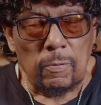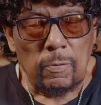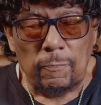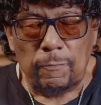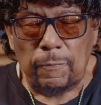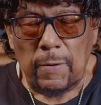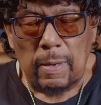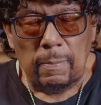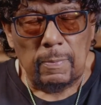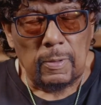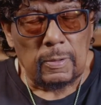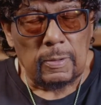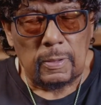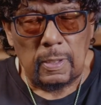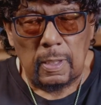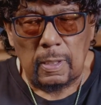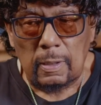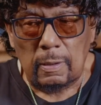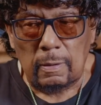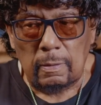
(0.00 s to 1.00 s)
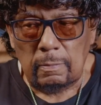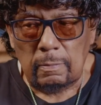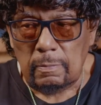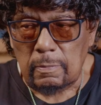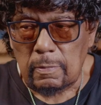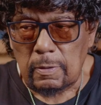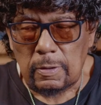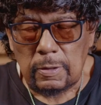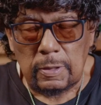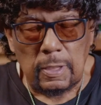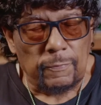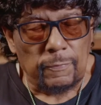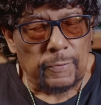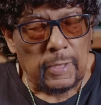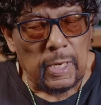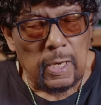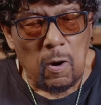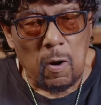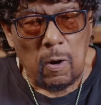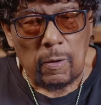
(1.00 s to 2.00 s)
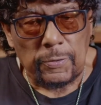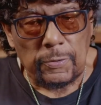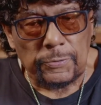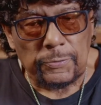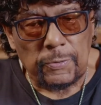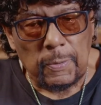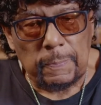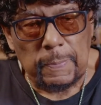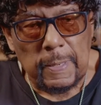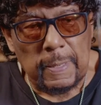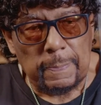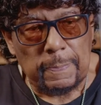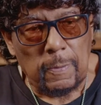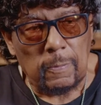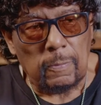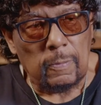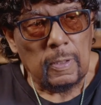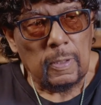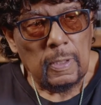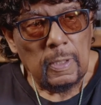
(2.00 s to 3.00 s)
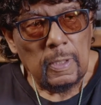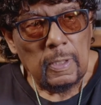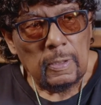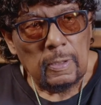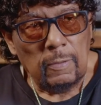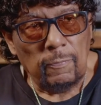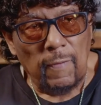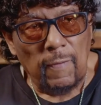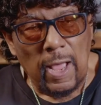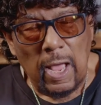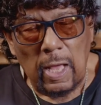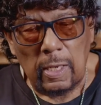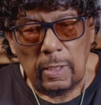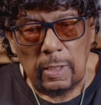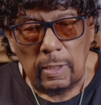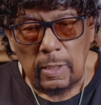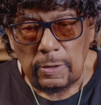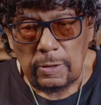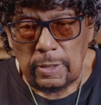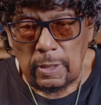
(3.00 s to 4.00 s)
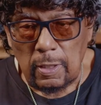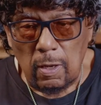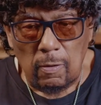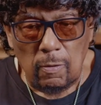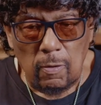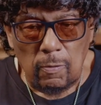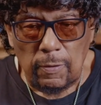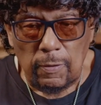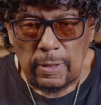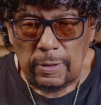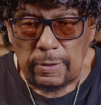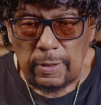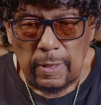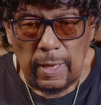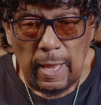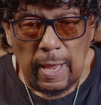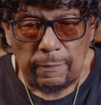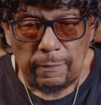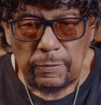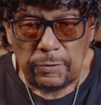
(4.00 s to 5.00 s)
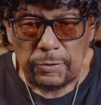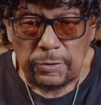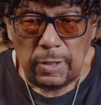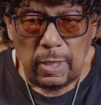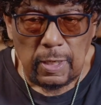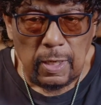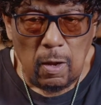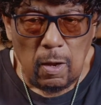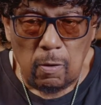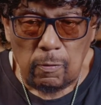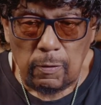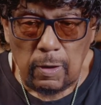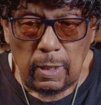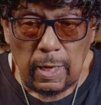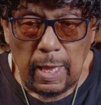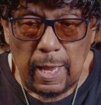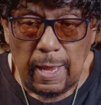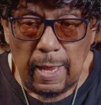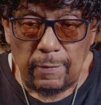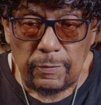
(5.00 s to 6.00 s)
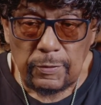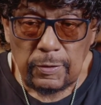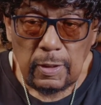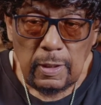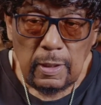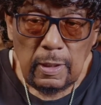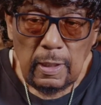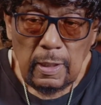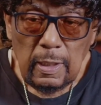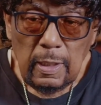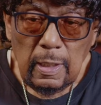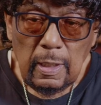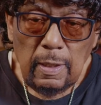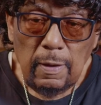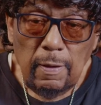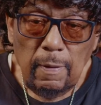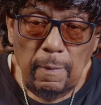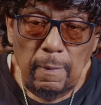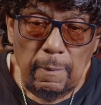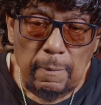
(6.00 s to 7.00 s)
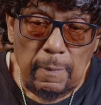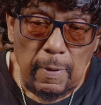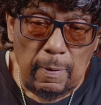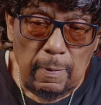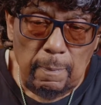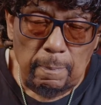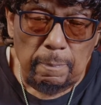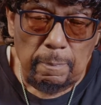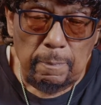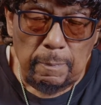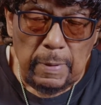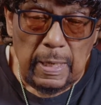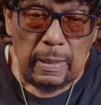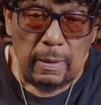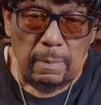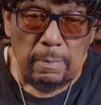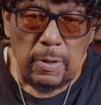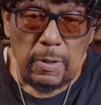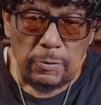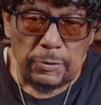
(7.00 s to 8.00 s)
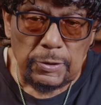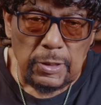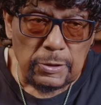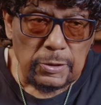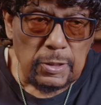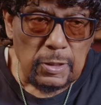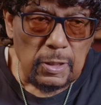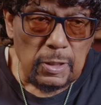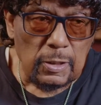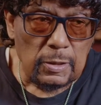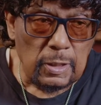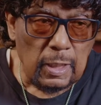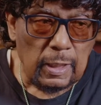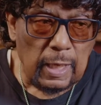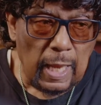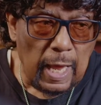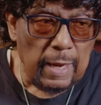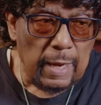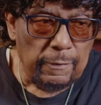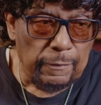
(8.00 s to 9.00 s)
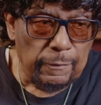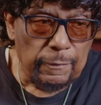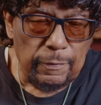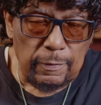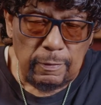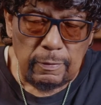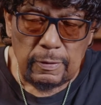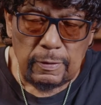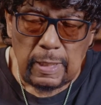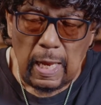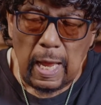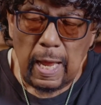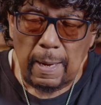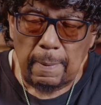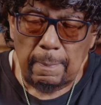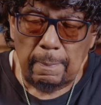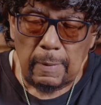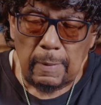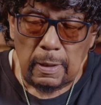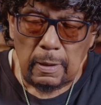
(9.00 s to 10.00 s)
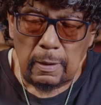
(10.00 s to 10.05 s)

famous symphony orchestra people, the violinists and all of those, they have to study all their lives. Being a musician is a lifetime